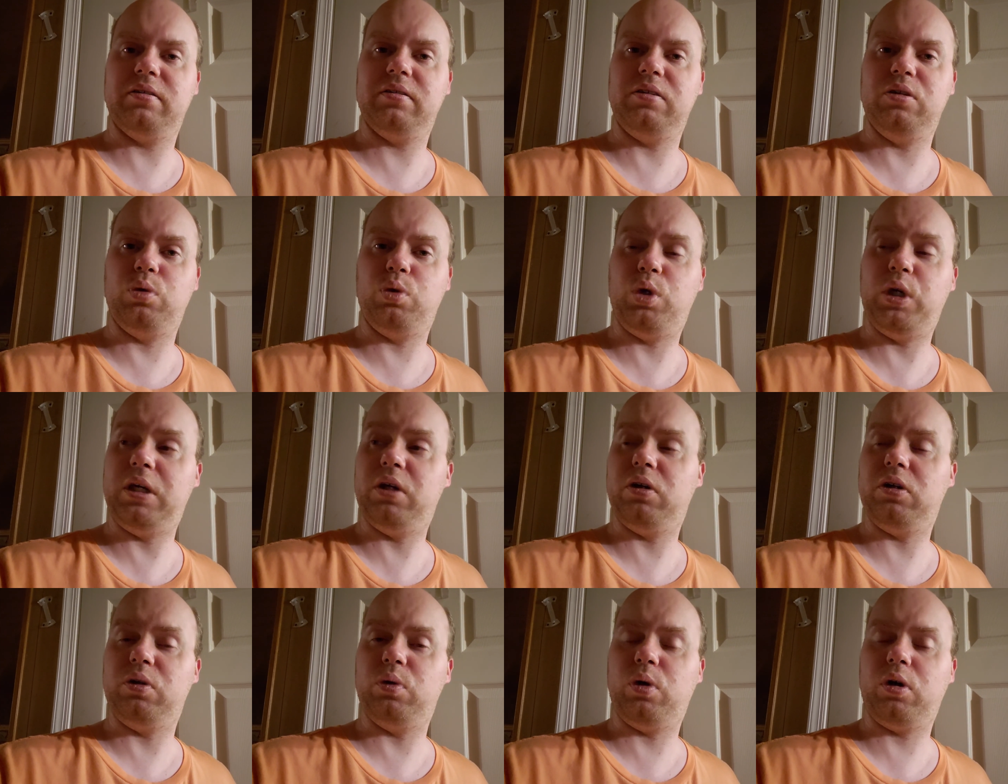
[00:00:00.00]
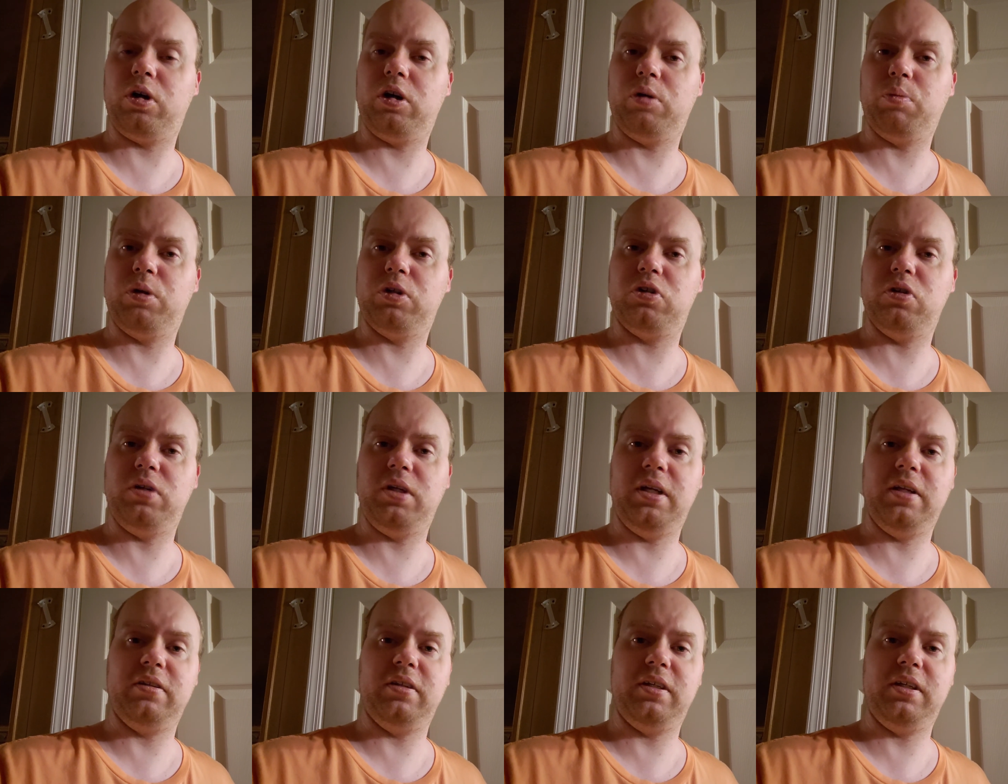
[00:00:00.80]
You, you heard what you
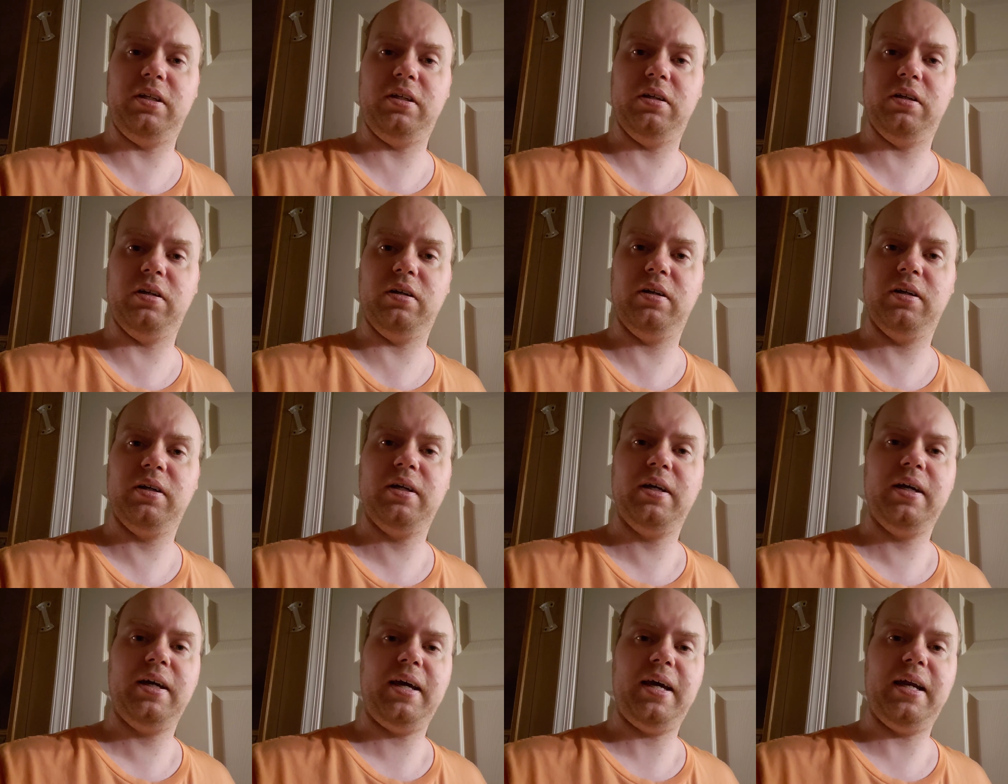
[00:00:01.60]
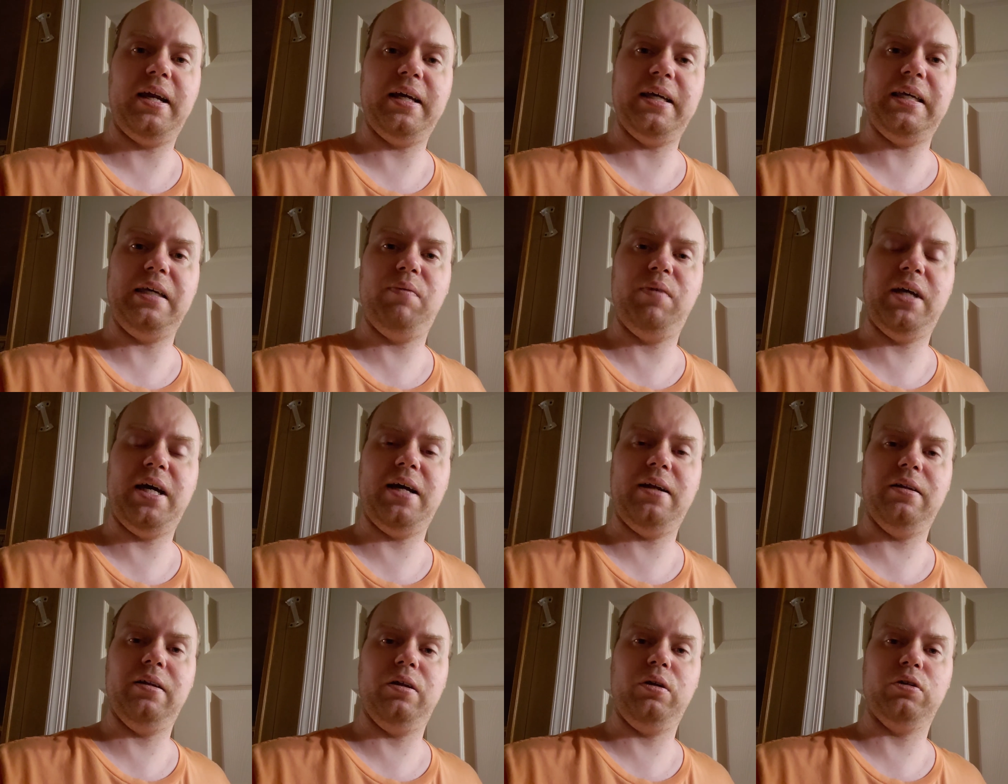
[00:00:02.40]
needed to hear, and I even
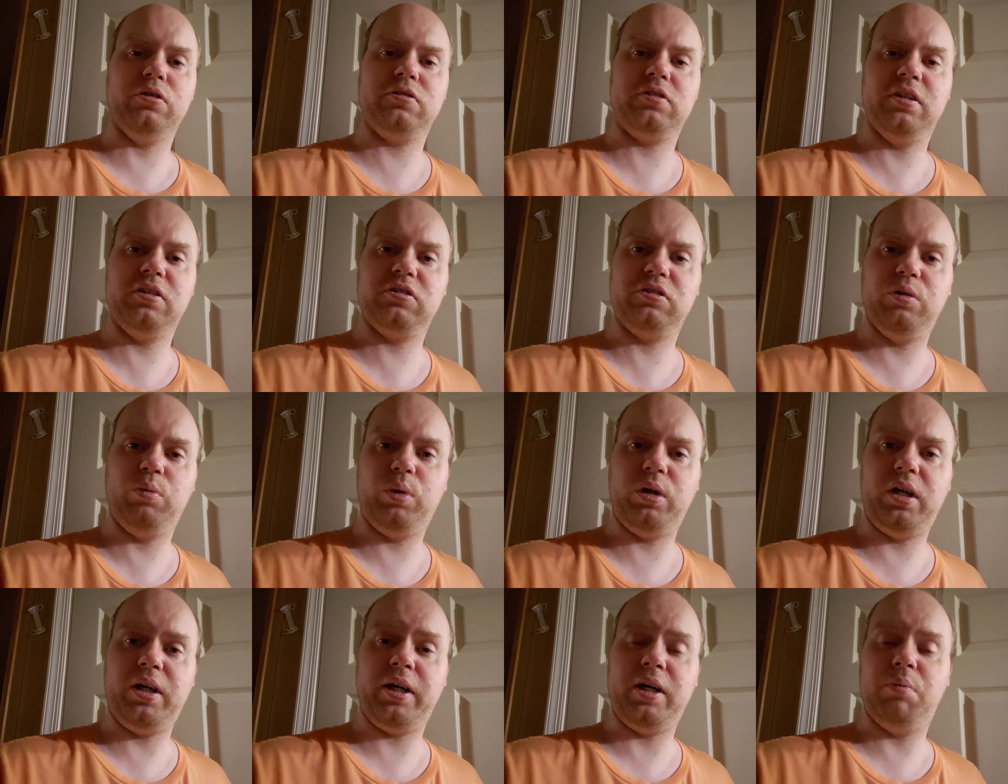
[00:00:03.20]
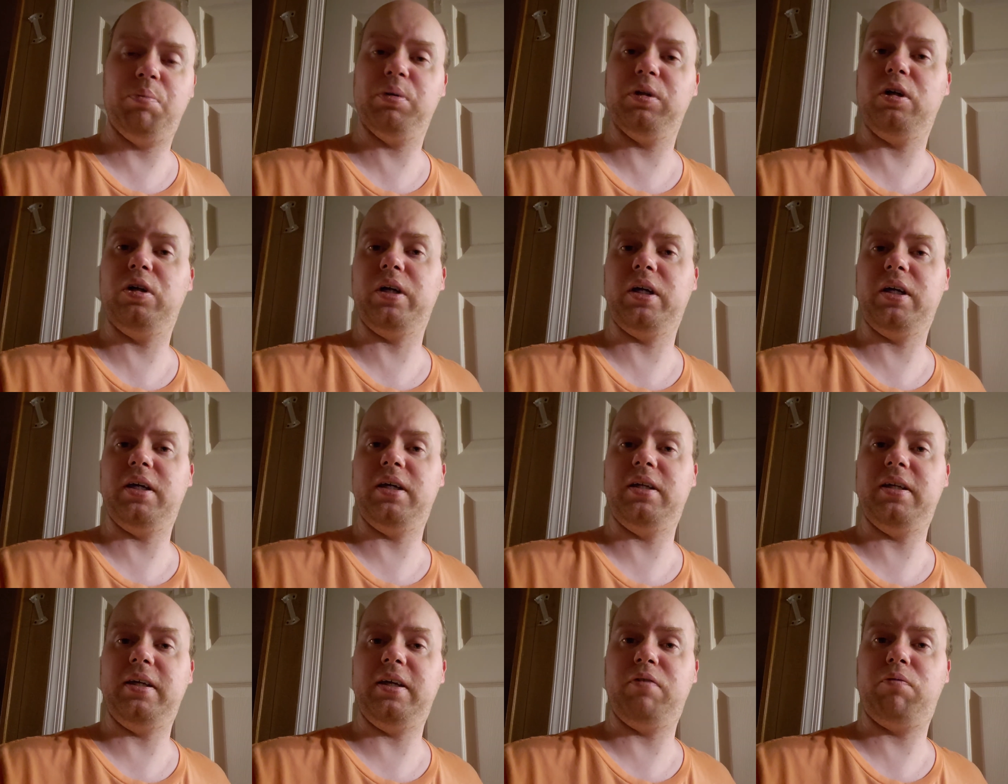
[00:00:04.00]
had a little system where I could plug
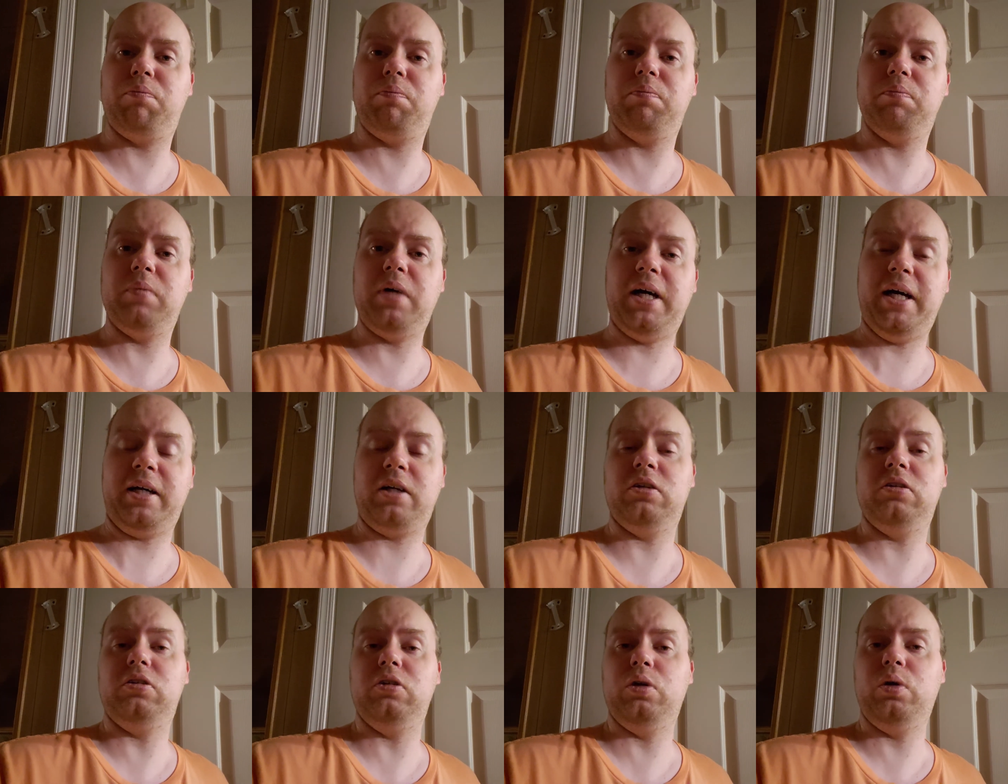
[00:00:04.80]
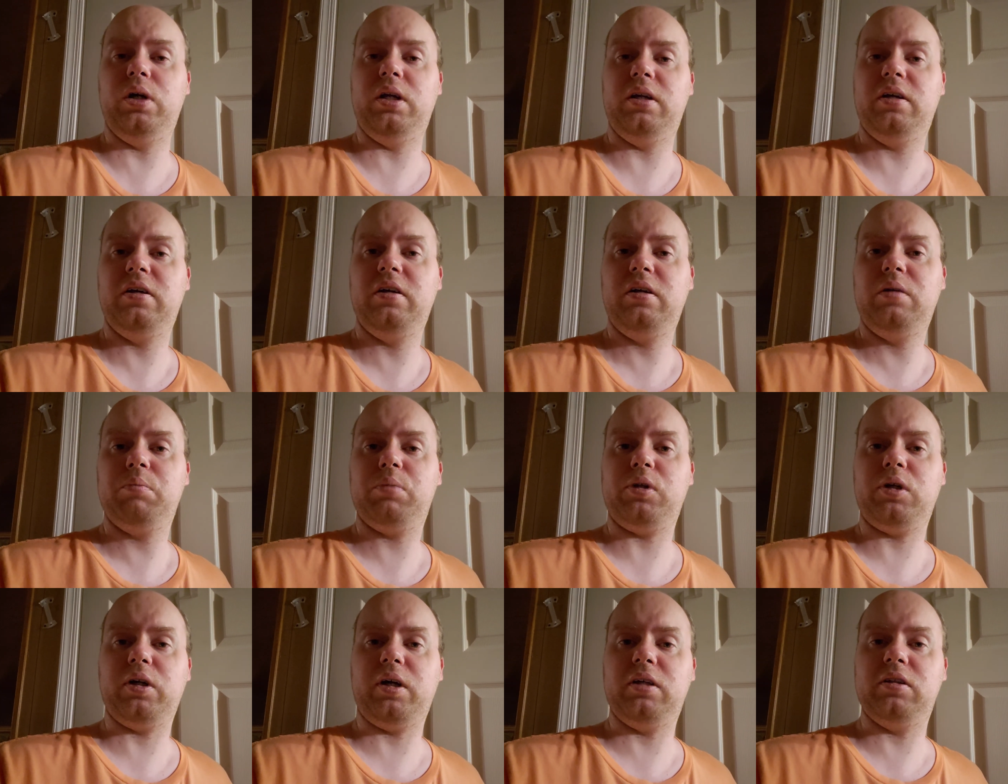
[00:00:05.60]
in if I could do it,
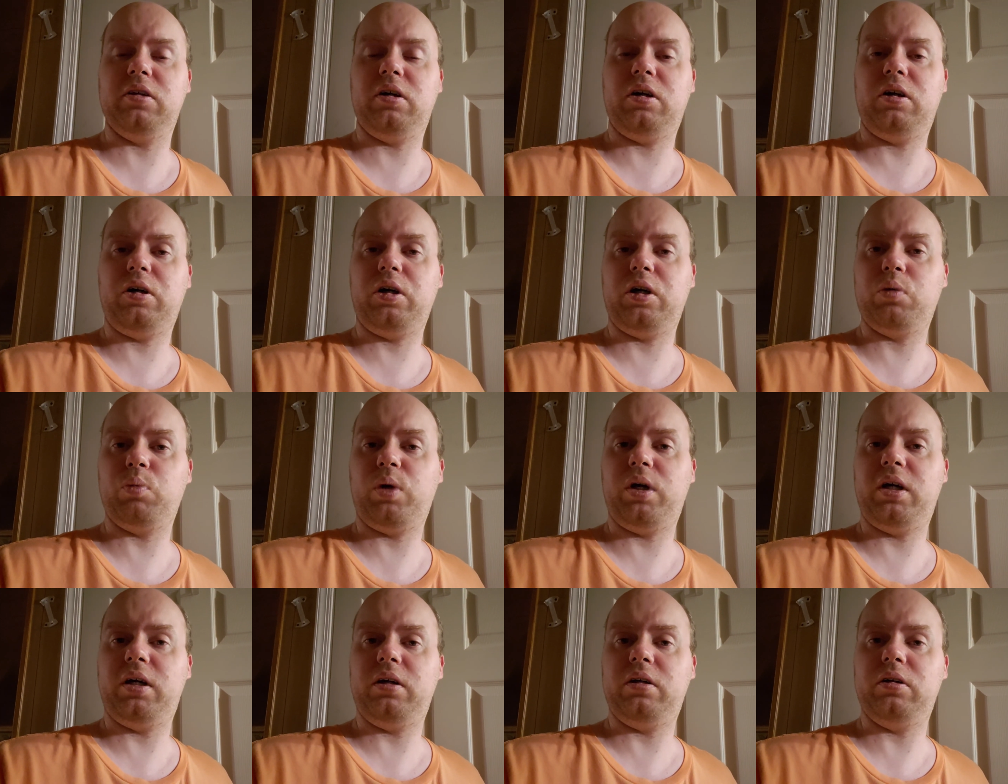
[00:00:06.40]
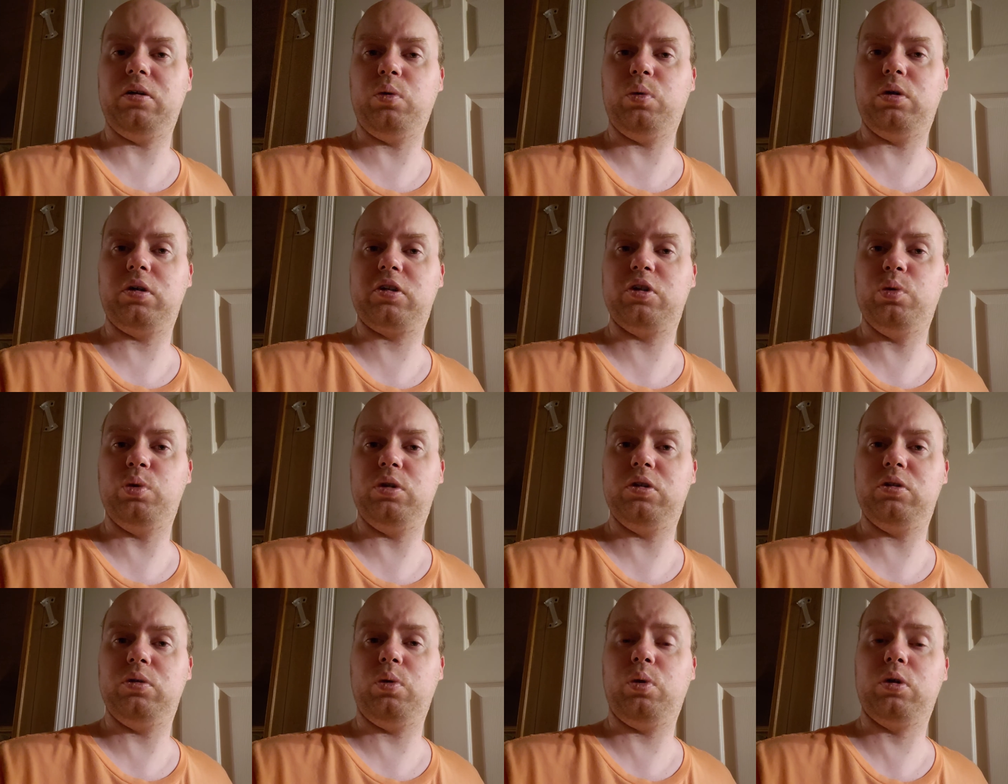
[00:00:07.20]
plug into hardware or to
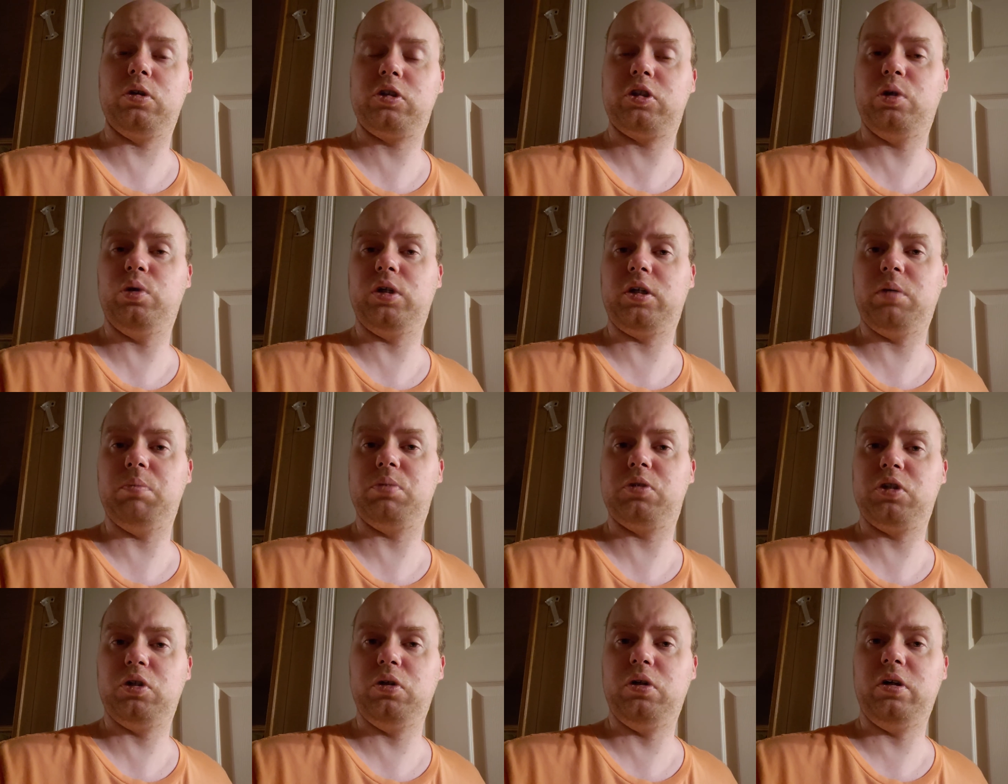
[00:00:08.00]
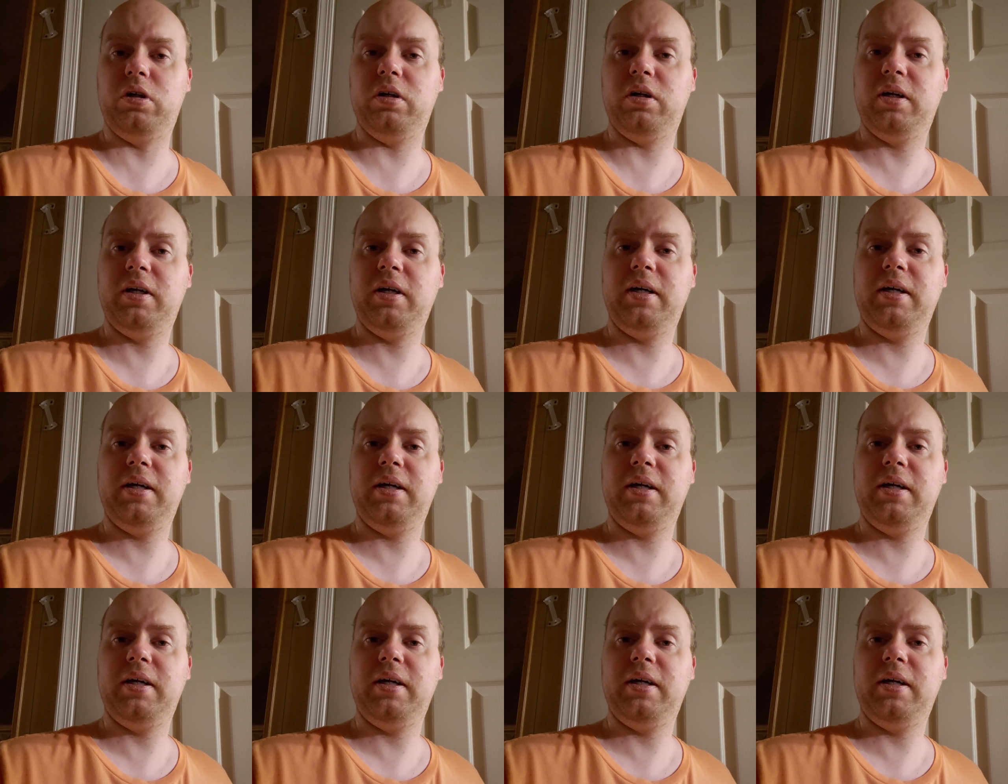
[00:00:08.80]
or to a computer